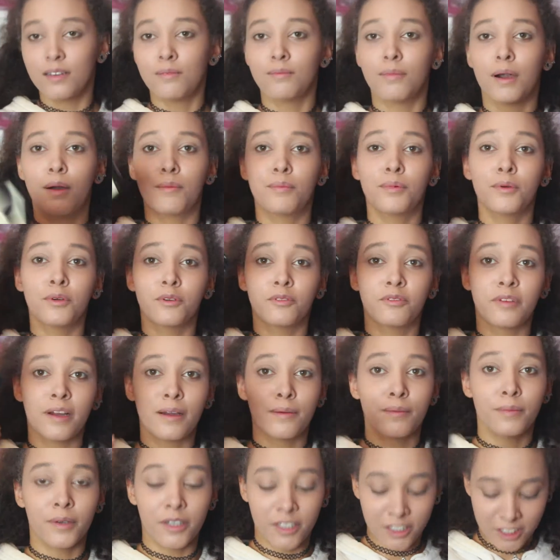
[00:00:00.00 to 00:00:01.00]
But I bought a
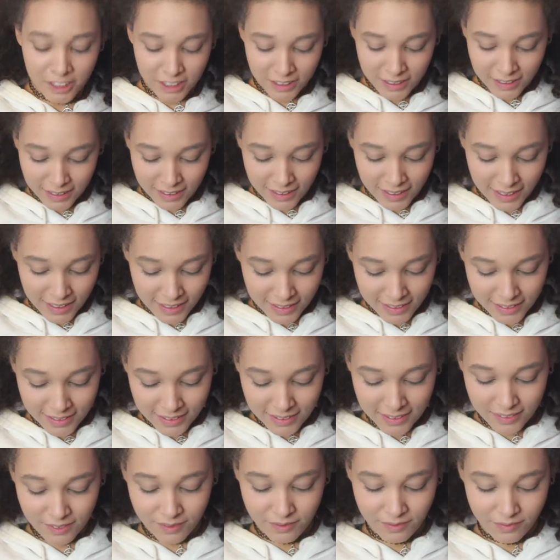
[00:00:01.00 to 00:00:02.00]
fan brush just in
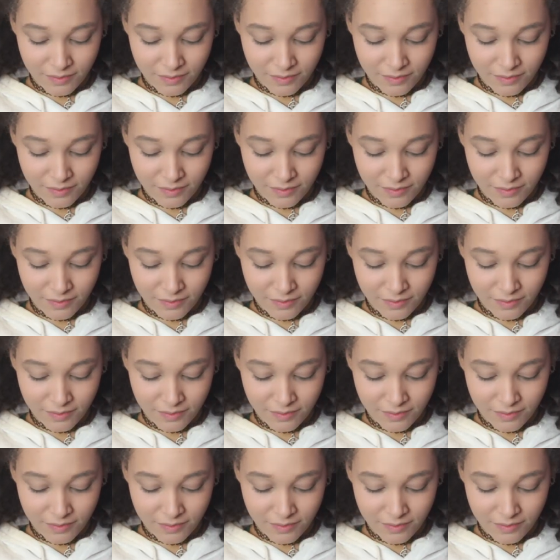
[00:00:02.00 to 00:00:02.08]
case.